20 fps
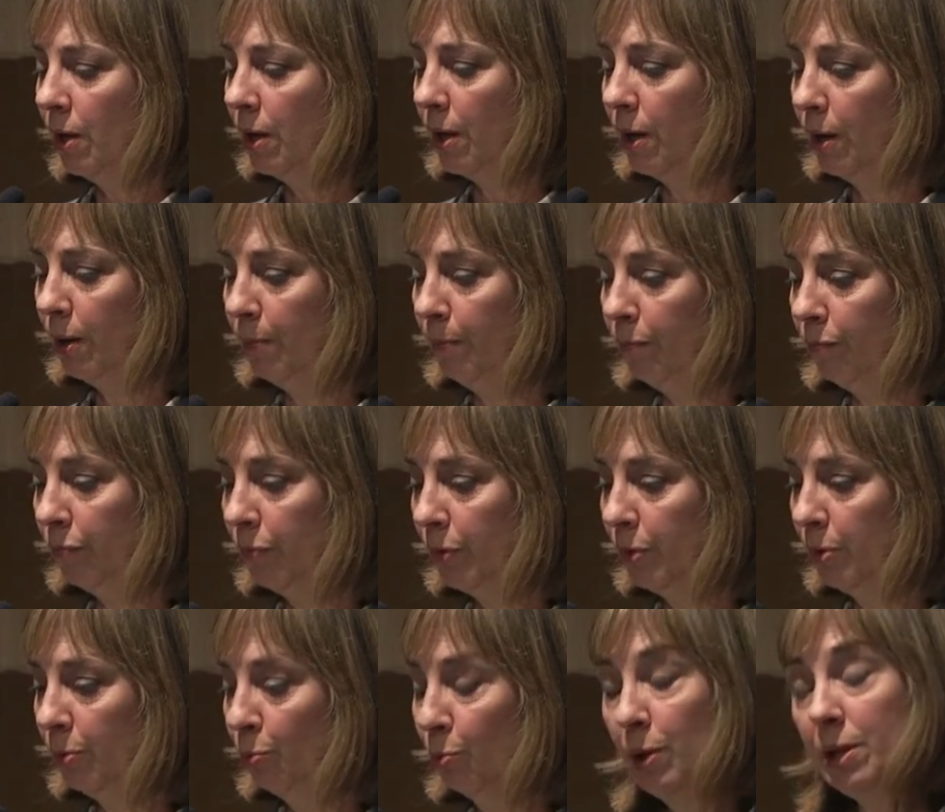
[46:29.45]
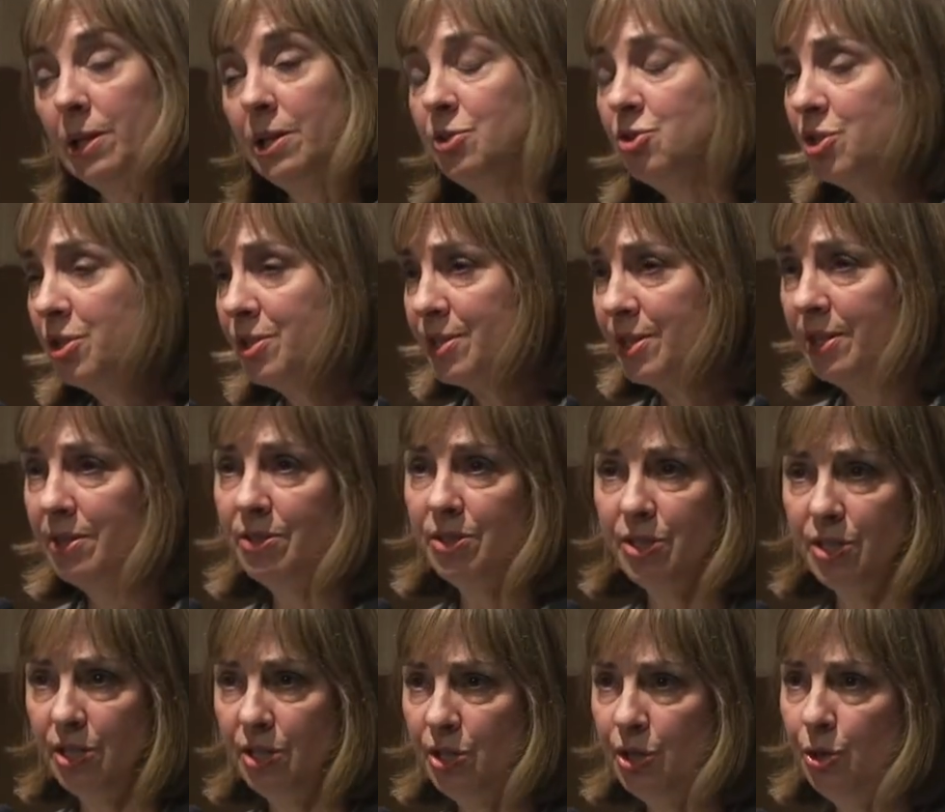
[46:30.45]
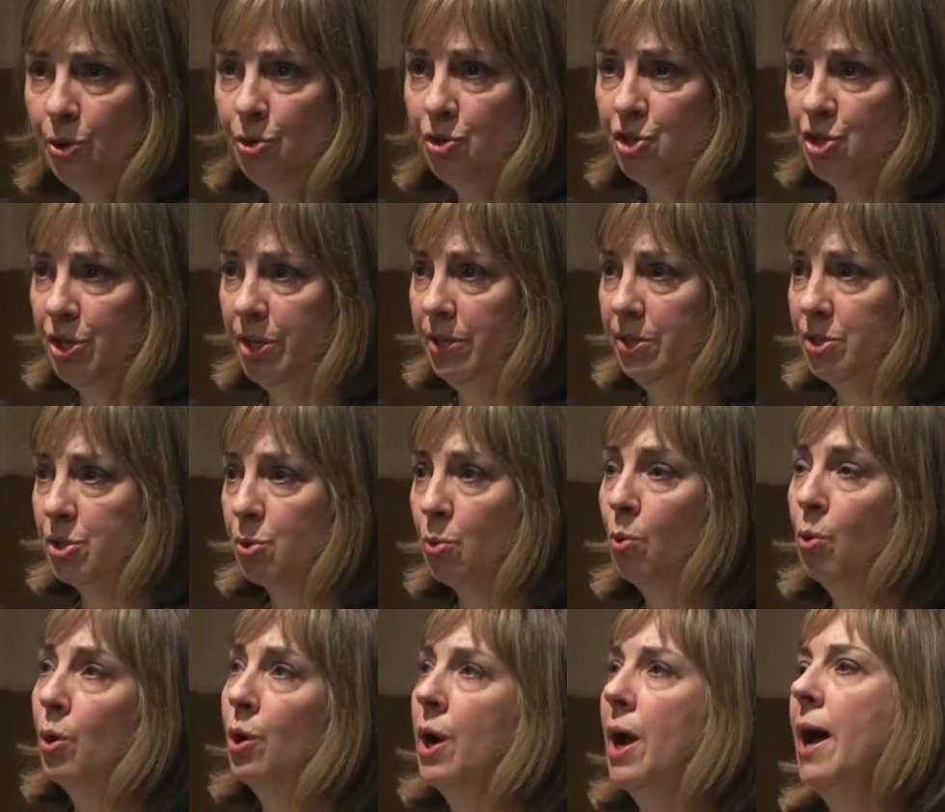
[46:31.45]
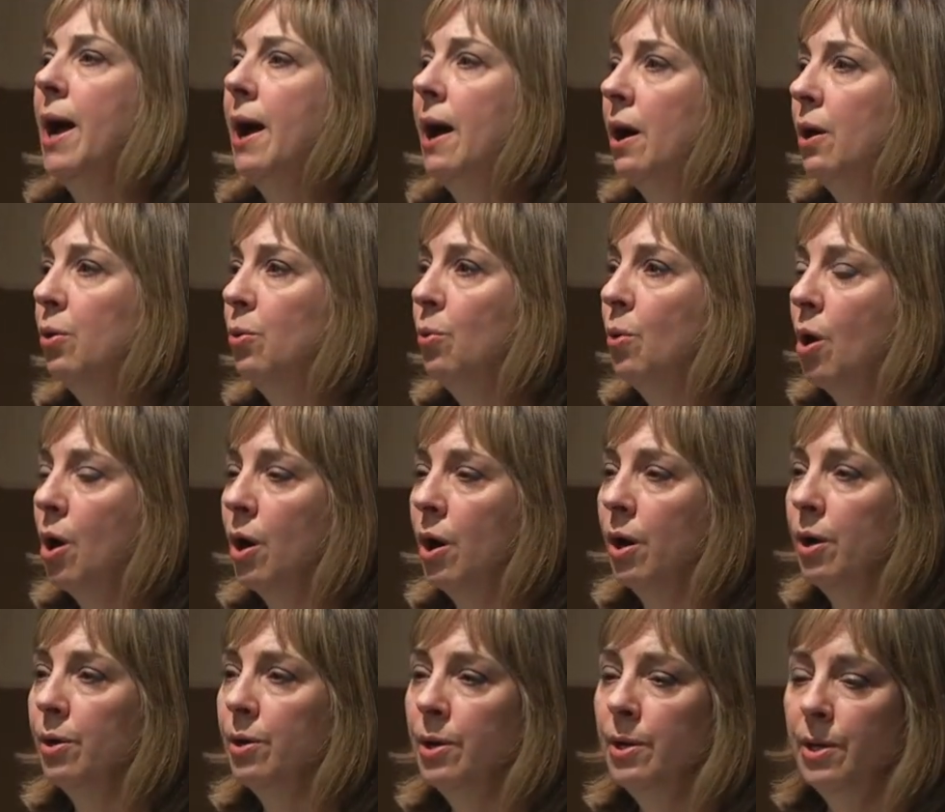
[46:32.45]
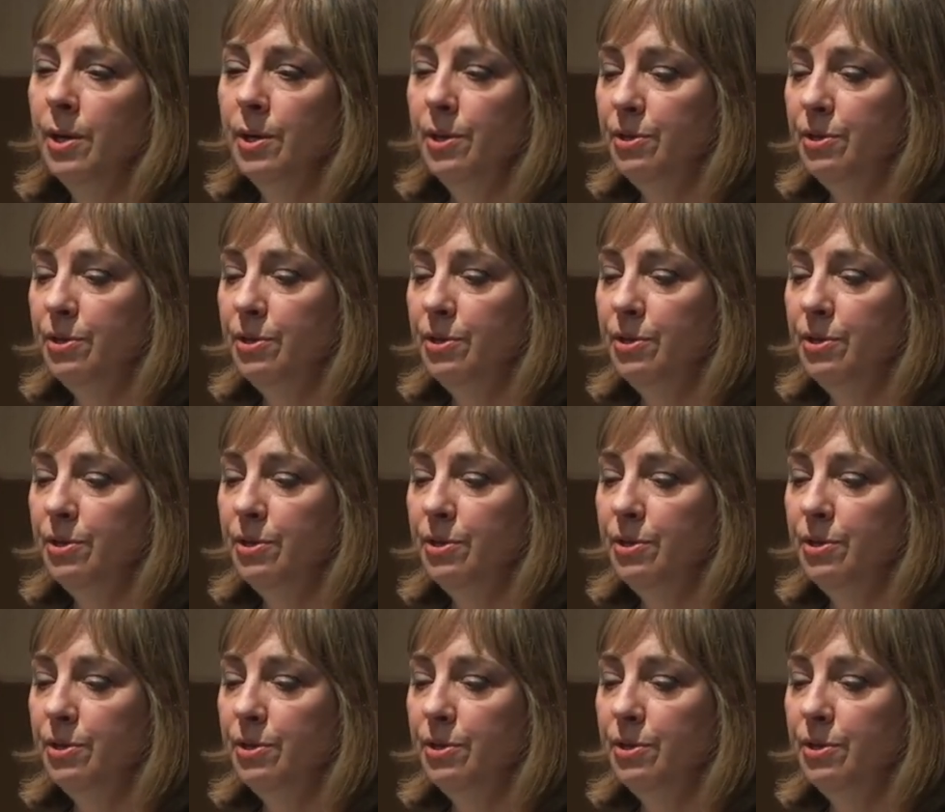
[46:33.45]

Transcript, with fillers: um, religious institutions or how are